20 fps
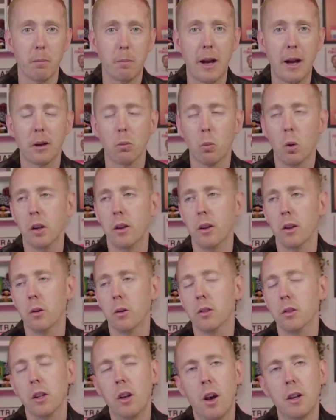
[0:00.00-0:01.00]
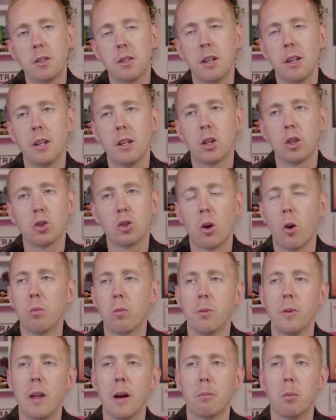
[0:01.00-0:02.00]
Bang, 1 0. United in control
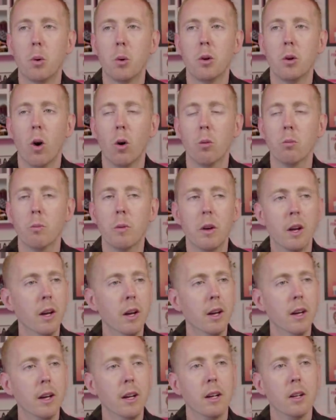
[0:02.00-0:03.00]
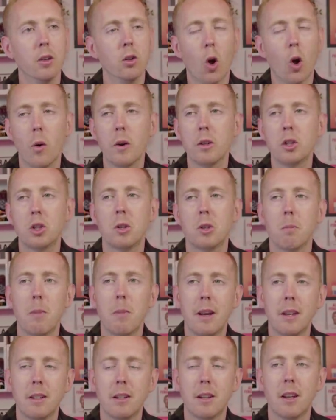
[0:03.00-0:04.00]
from that point on. Norwich
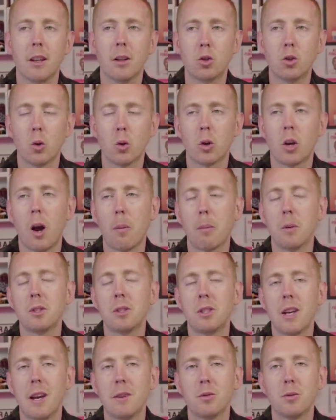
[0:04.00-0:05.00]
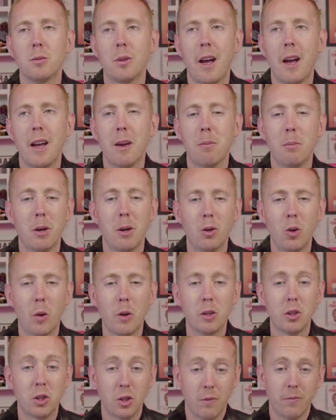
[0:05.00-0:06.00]
made they drew a couple of saves from De Gea, but
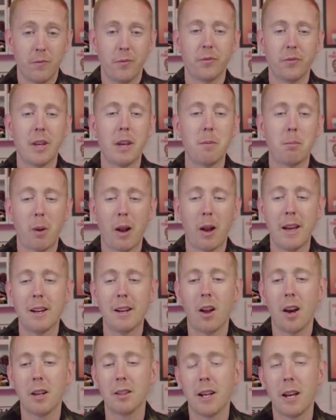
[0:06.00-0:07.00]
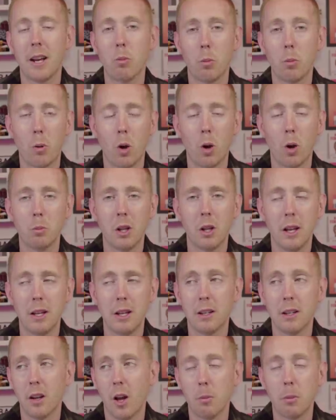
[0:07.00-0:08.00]
Norwich they played like they were bottom of the
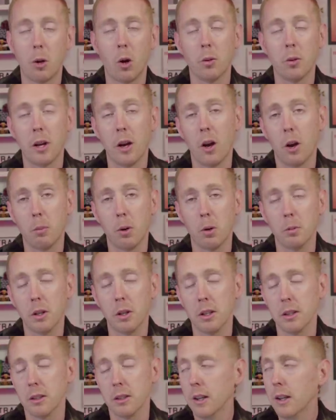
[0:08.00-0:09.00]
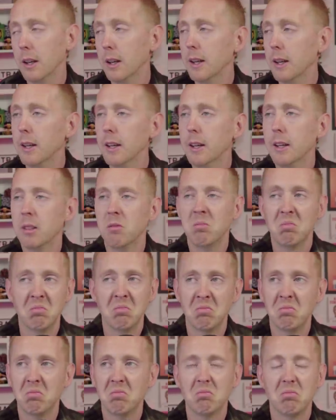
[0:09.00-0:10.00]
league, and lo and behold, they are bottom of the league.
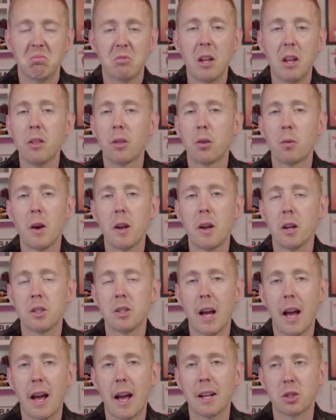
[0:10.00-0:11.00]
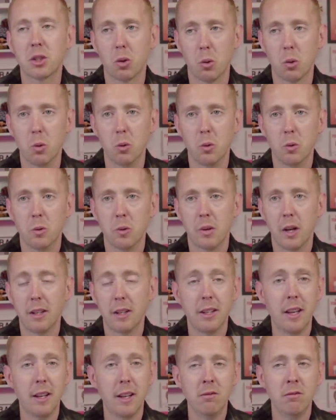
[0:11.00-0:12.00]
Didn't threaten us at all.
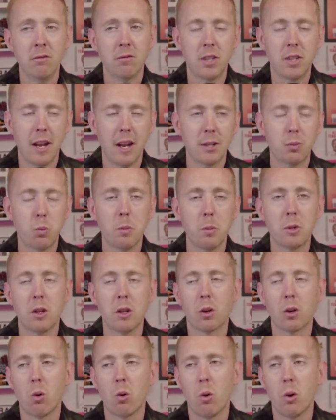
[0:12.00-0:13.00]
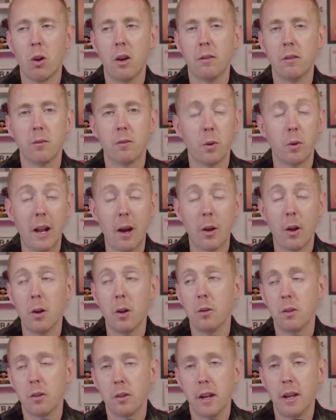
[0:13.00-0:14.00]
And then Telles whips in a corner.
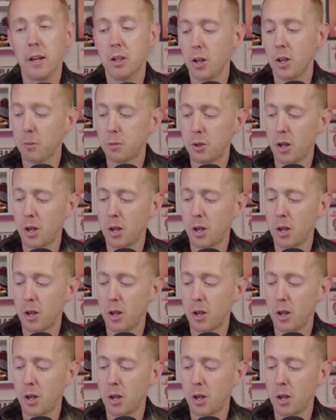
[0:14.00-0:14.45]
Ronaldo, he jumps